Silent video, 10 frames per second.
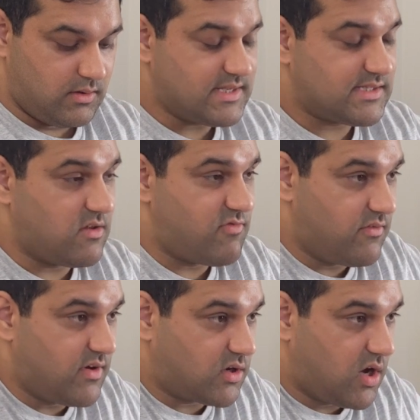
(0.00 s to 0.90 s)
let's say the
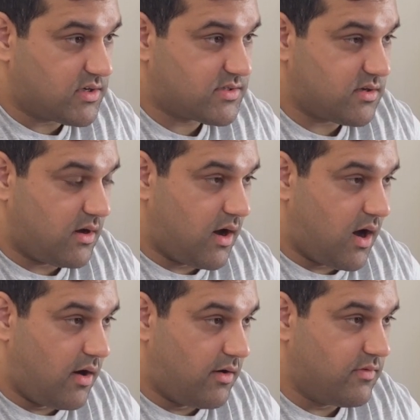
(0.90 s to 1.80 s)
relevant cost
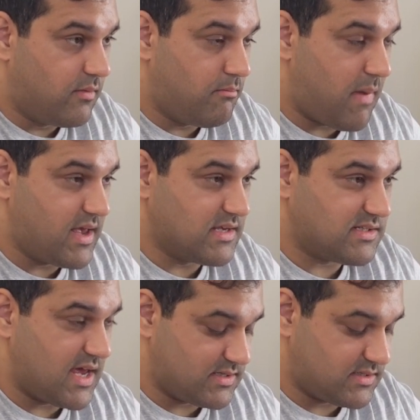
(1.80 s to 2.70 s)
of
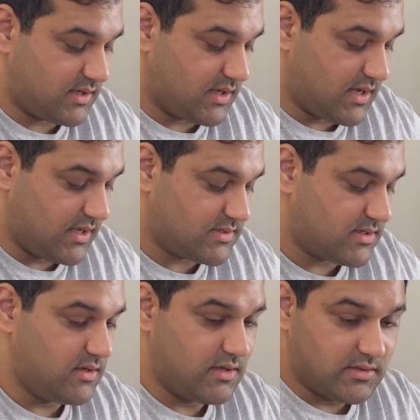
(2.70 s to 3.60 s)
Myers testing
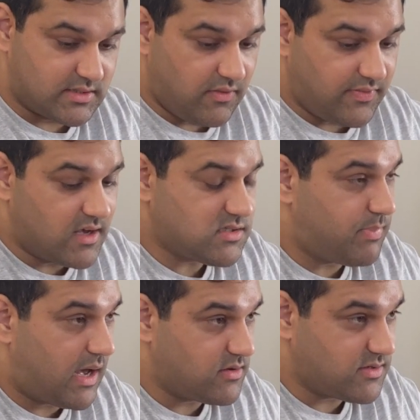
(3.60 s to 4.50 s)
is
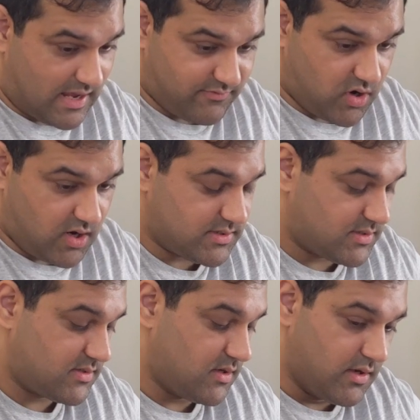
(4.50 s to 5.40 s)
£10,000 of staff
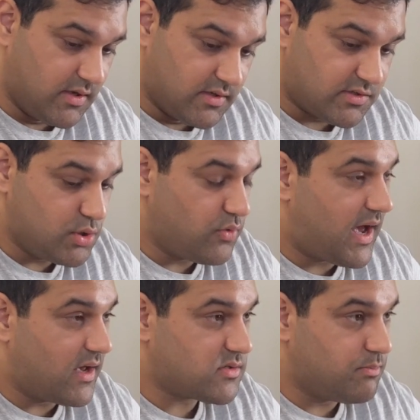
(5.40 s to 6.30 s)
costs,
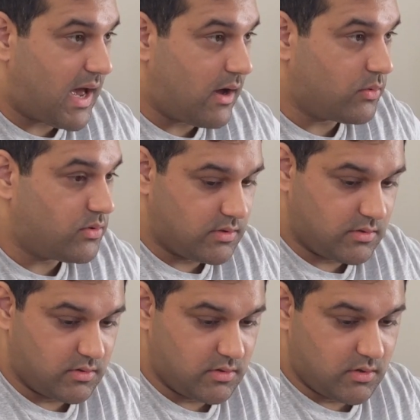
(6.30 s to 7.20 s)
£2,000
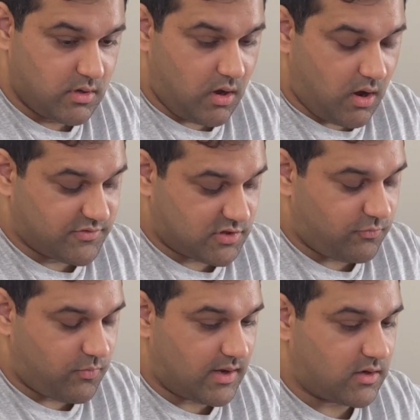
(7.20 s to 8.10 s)
of
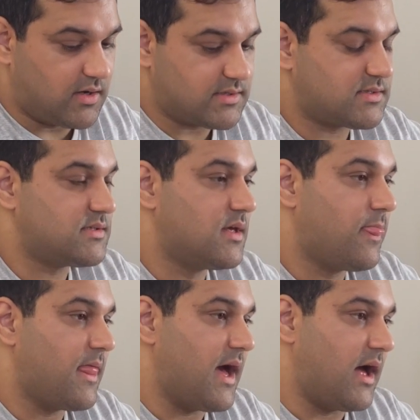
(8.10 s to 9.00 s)
software costs,
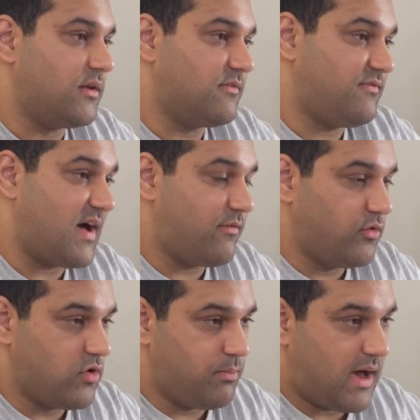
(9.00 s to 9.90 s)
and
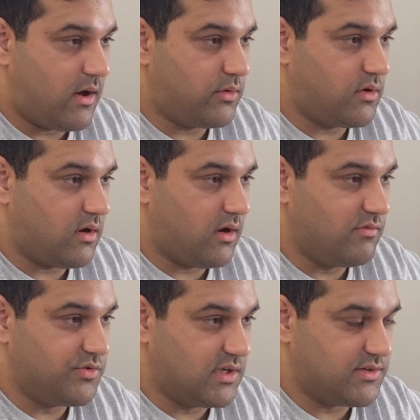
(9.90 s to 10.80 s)
£500
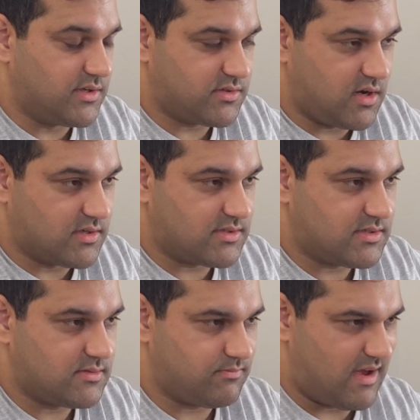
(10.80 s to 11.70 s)
of utilities
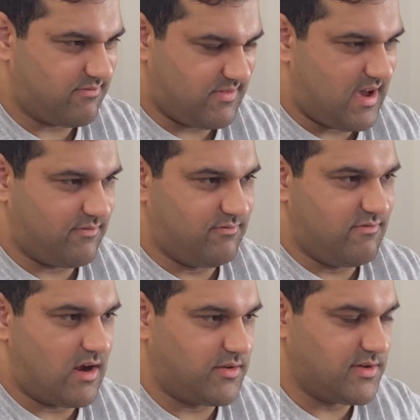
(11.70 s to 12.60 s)
costs. I've
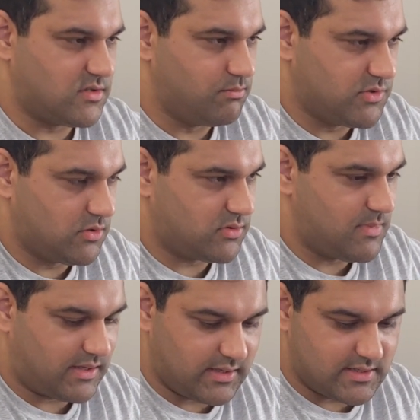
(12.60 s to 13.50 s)
rounded these numbers up to
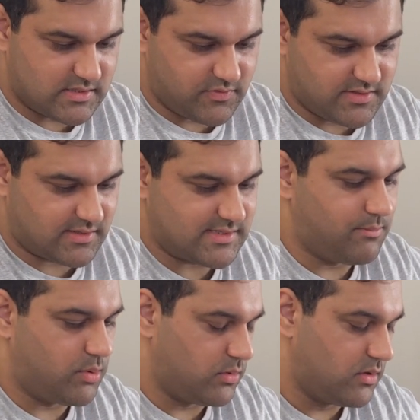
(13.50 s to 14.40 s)
make it easy for this
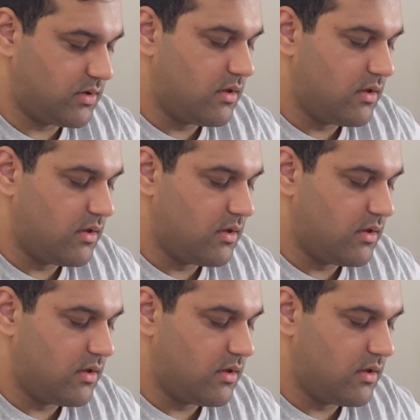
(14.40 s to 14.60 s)
example.